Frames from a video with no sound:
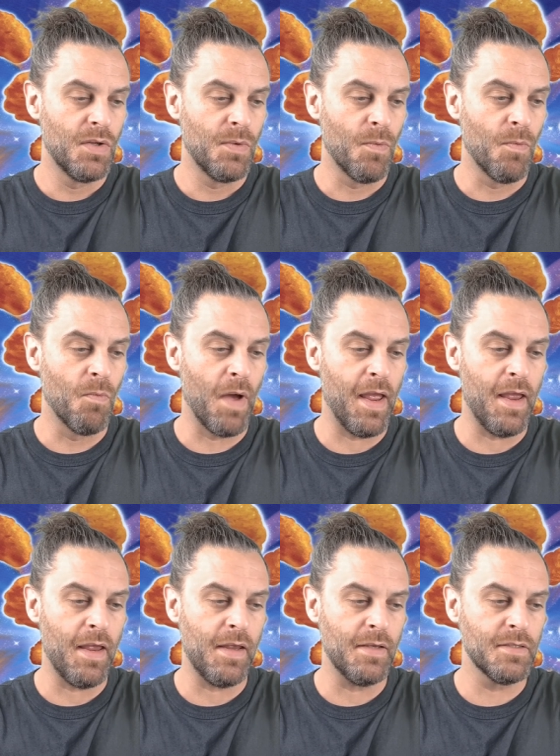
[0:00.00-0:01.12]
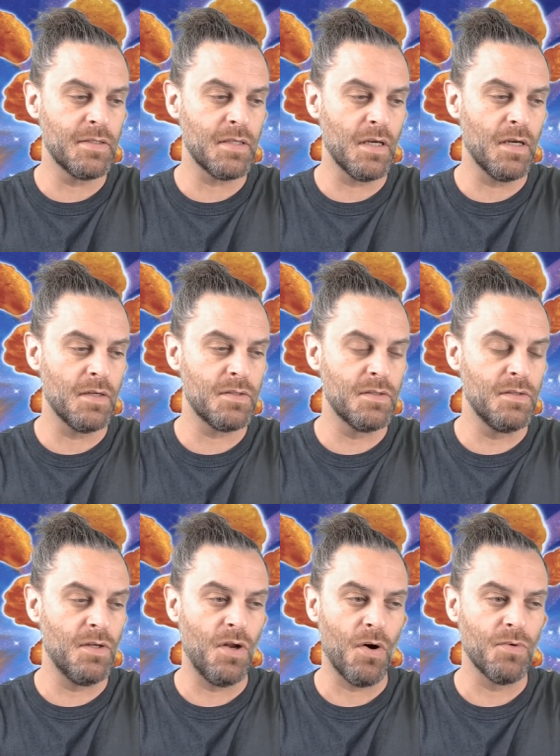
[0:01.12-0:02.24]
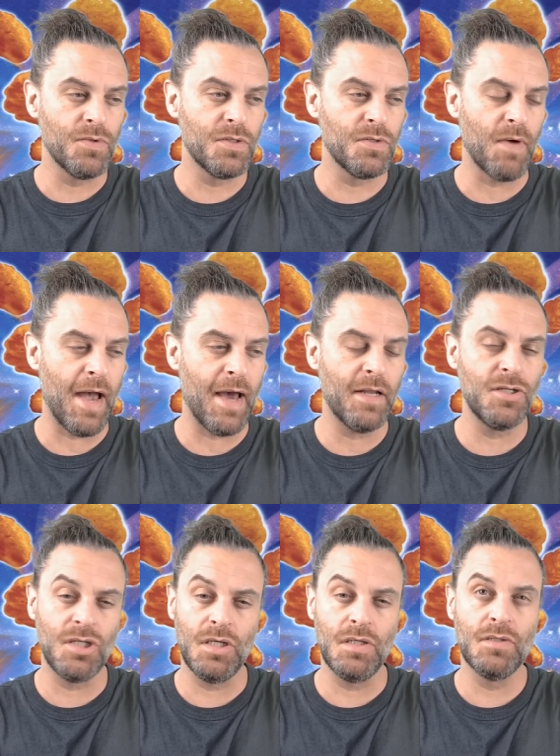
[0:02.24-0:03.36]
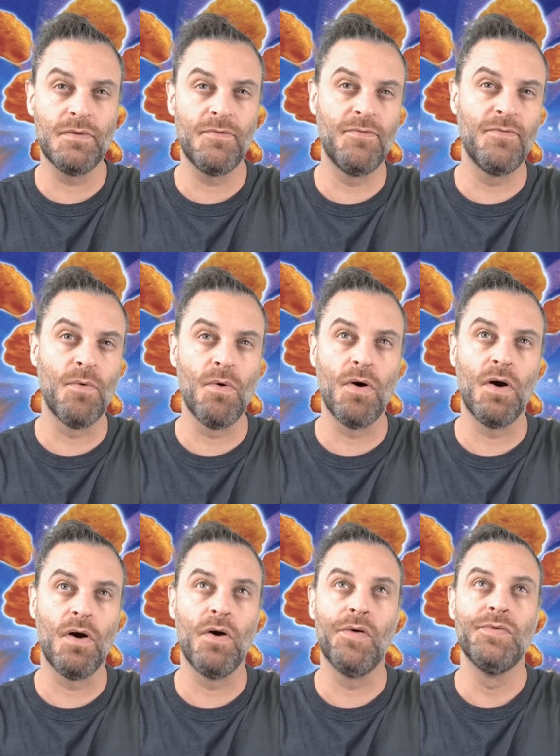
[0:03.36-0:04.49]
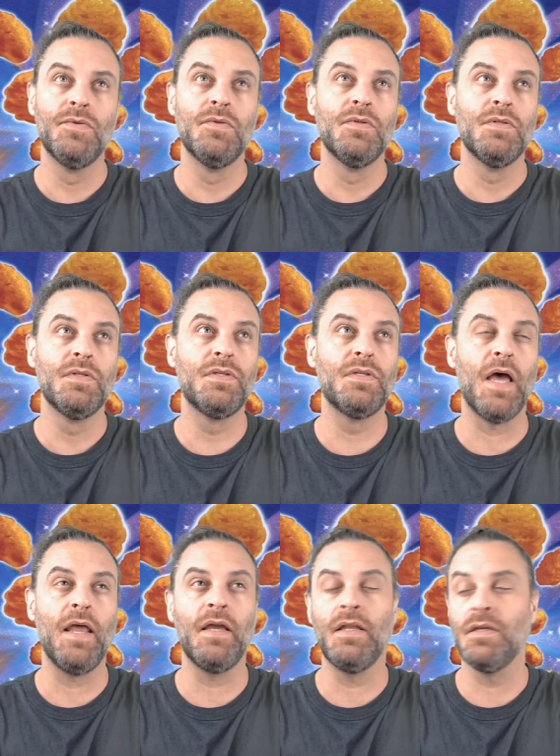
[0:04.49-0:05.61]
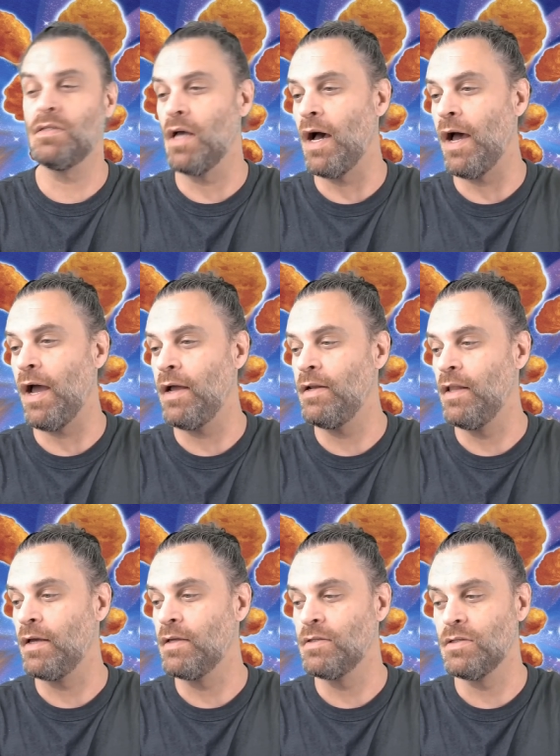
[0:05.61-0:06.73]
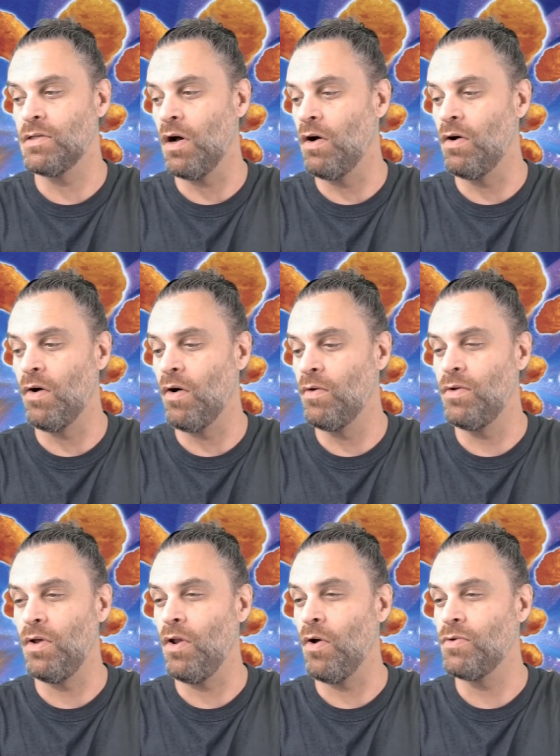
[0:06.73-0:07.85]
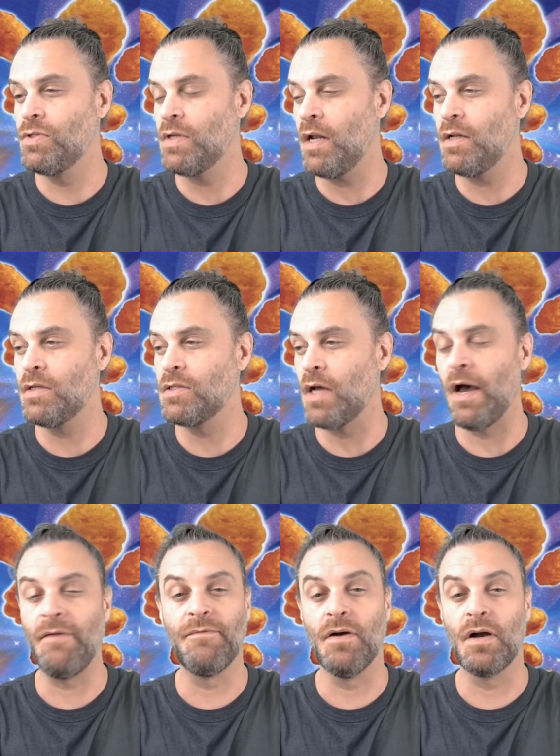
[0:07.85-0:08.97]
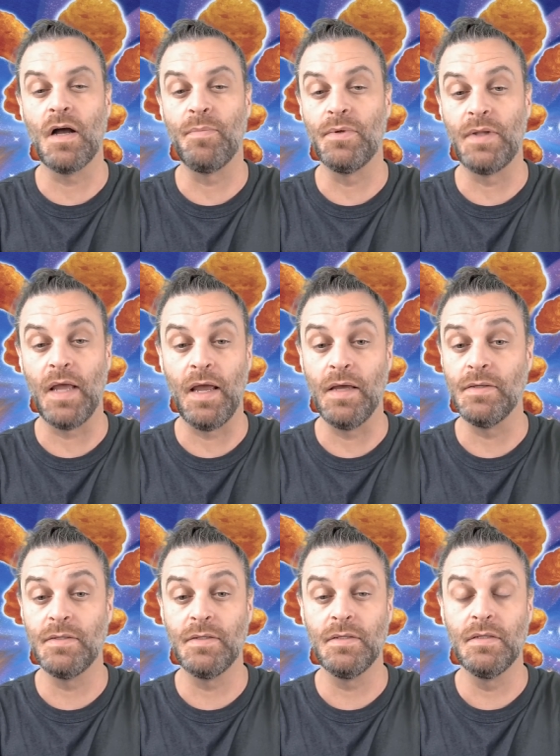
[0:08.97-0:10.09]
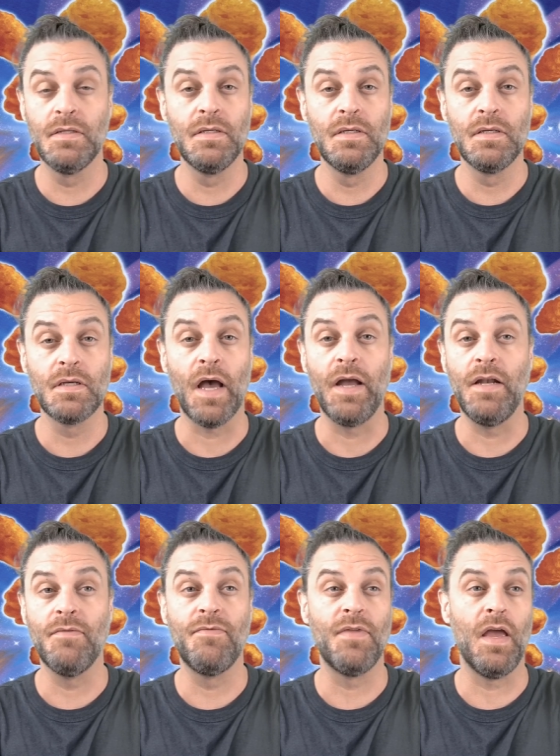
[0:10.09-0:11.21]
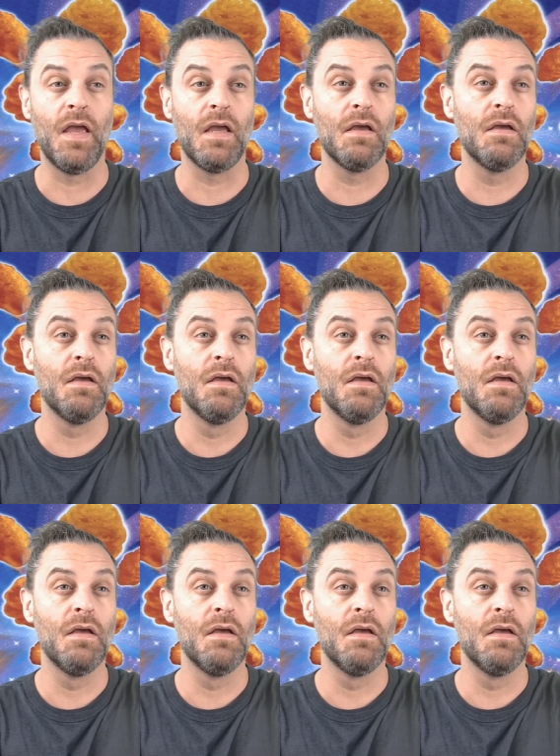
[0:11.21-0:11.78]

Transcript: ways, you know, strategies for setting it aside, like is you know, set it aside for a couple days kind of thing